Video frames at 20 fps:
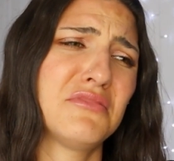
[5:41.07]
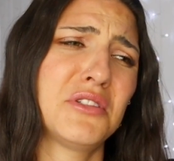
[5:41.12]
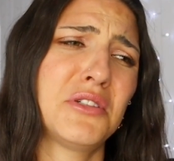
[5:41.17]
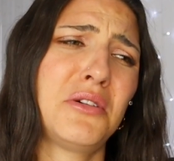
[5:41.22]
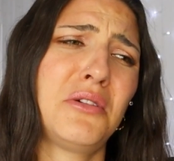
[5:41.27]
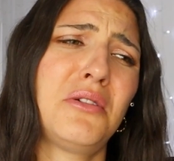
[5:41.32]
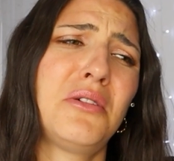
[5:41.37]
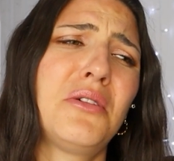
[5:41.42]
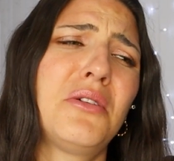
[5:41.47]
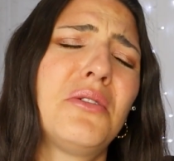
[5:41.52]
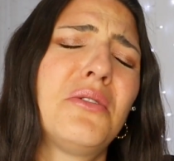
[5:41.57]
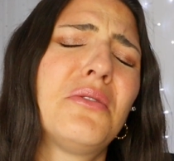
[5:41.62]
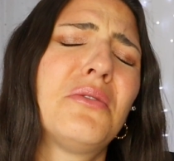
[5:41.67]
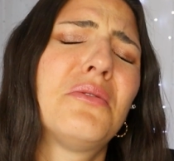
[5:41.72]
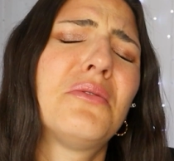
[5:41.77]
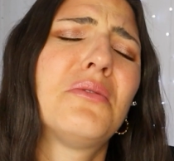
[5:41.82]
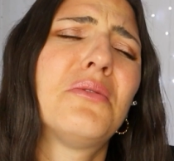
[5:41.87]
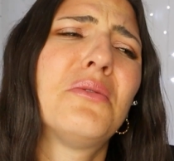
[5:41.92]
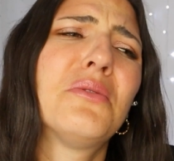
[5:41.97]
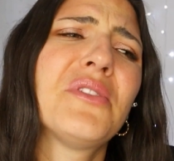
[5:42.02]

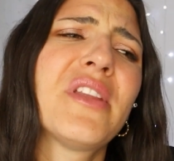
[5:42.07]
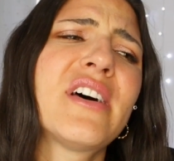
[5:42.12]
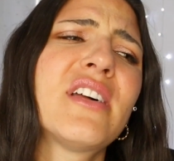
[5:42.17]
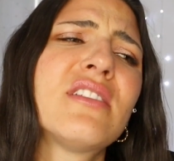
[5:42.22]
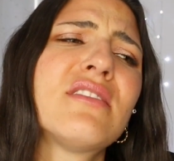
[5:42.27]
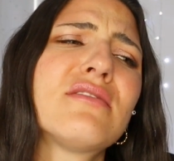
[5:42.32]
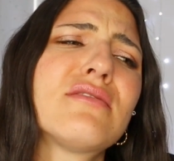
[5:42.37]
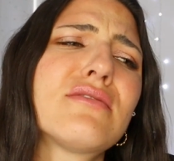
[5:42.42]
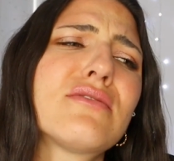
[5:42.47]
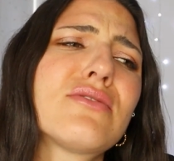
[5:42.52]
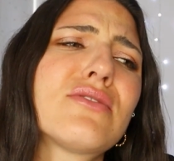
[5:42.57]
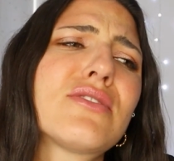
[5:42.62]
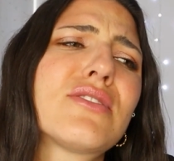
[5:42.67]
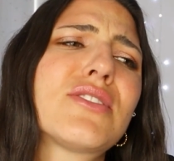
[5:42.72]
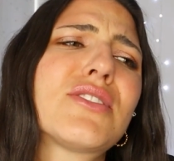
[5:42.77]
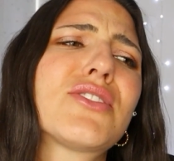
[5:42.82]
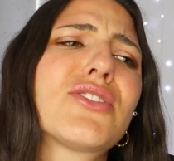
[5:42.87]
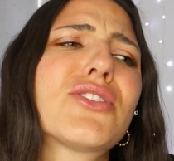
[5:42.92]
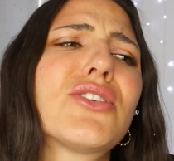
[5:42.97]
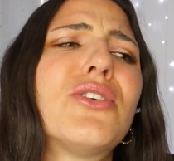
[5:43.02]
Oh, that is
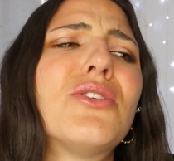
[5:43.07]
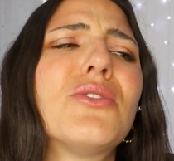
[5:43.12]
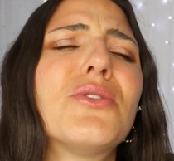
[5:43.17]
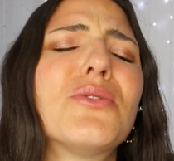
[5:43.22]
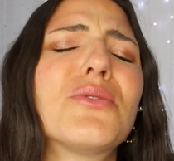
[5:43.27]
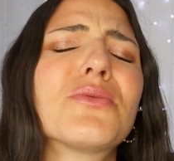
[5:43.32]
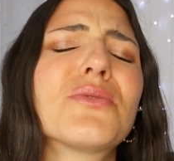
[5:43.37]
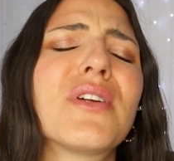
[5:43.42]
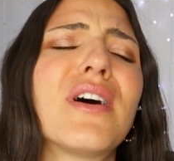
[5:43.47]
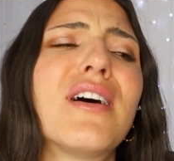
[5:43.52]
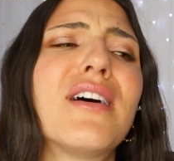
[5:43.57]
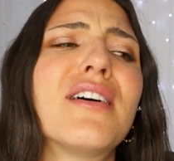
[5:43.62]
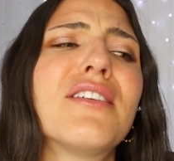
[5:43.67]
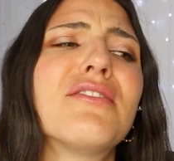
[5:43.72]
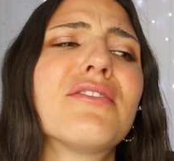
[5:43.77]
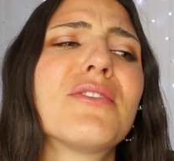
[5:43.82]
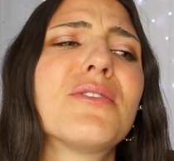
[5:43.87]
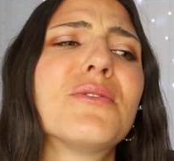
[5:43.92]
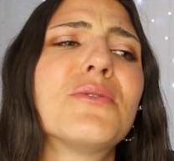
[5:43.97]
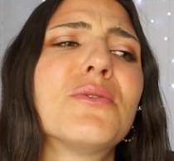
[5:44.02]
so
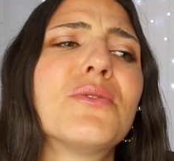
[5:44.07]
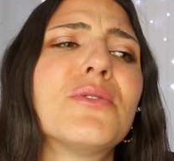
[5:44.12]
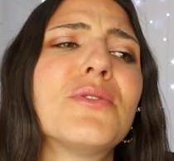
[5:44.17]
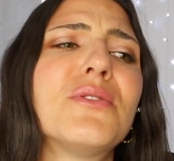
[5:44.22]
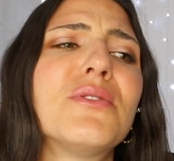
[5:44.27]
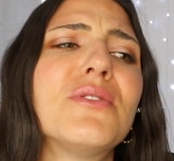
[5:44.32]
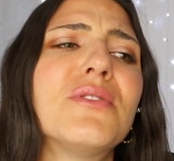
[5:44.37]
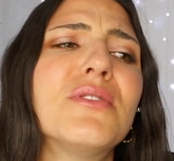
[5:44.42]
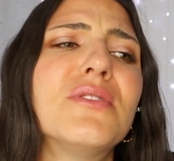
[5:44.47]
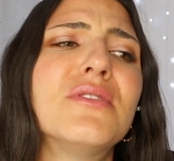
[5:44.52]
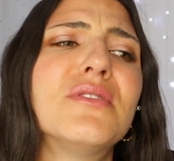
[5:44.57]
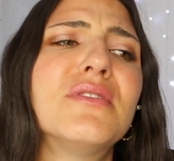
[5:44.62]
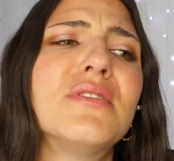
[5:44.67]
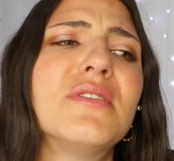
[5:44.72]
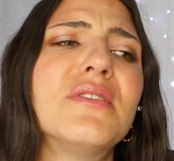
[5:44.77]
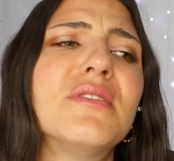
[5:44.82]
not cool.